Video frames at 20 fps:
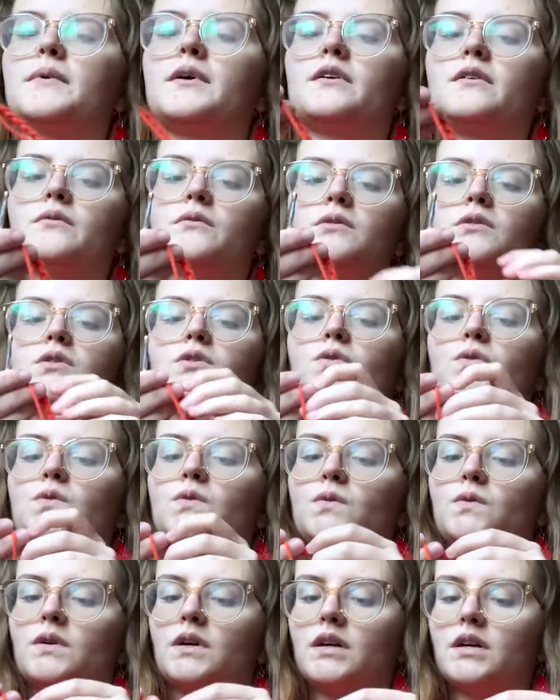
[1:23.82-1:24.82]
going
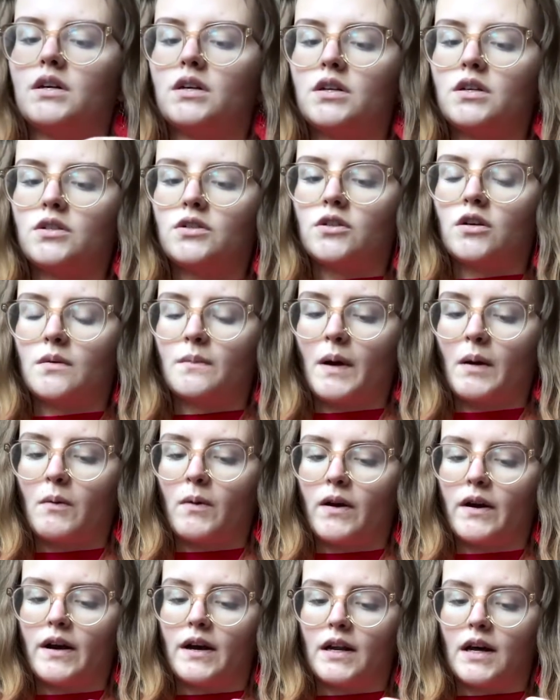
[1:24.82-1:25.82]
to turn my
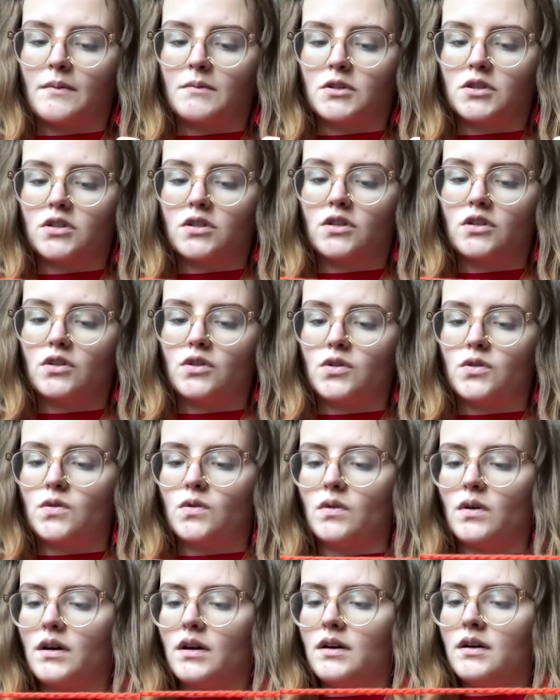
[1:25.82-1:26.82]
work, and I'm gonna
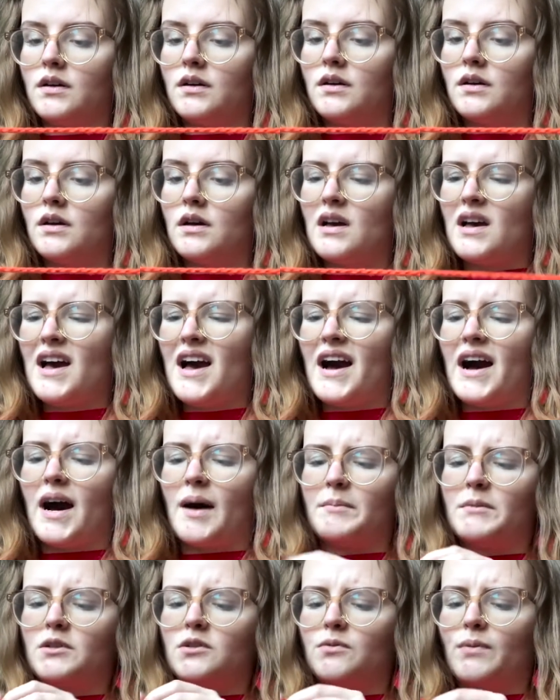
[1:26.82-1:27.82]
do
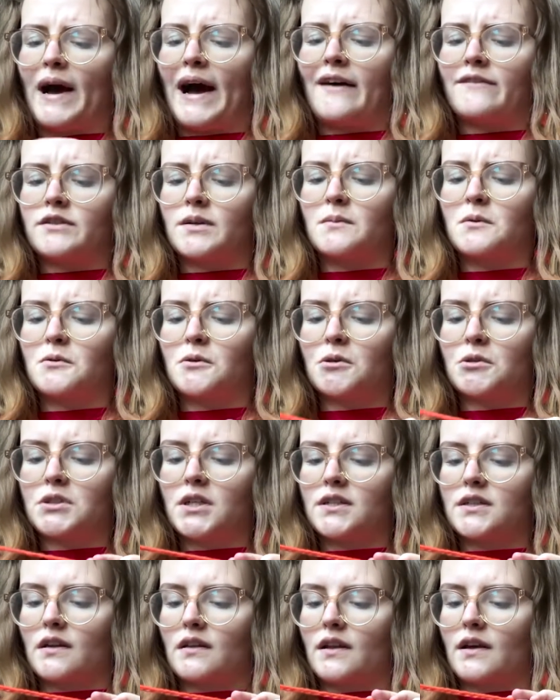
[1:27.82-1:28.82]
half double
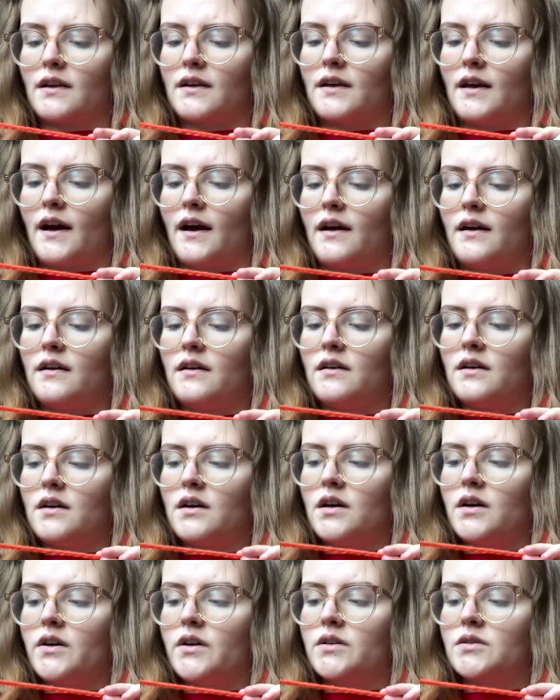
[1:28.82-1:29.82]
crochets, I think. Yeah,
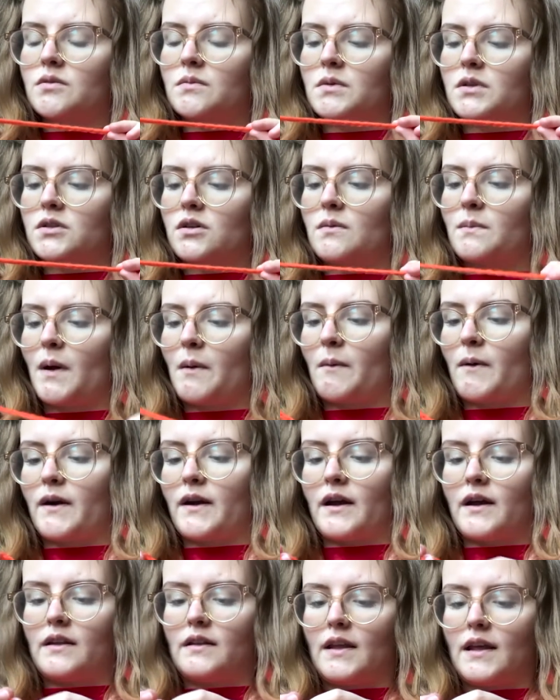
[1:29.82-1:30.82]
so I'm gonna turn my work
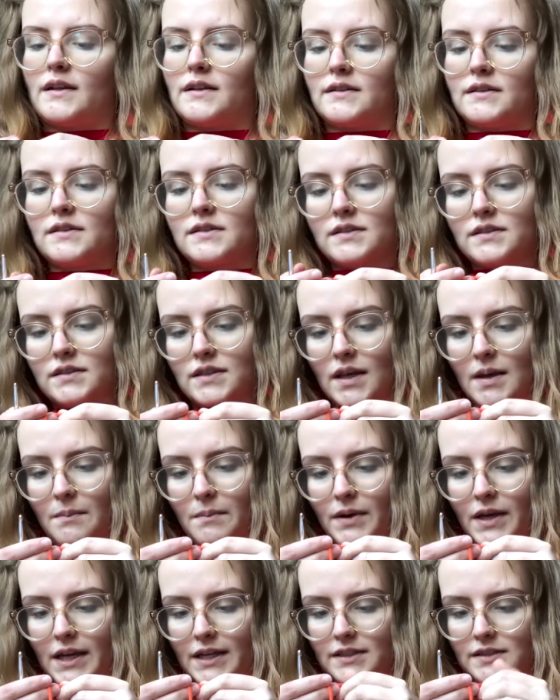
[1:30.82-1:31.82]
and then skip
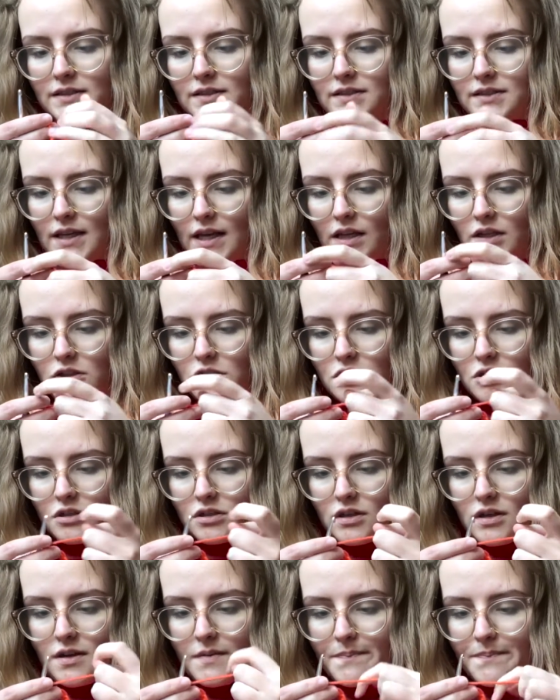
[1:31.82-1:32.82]
a stitch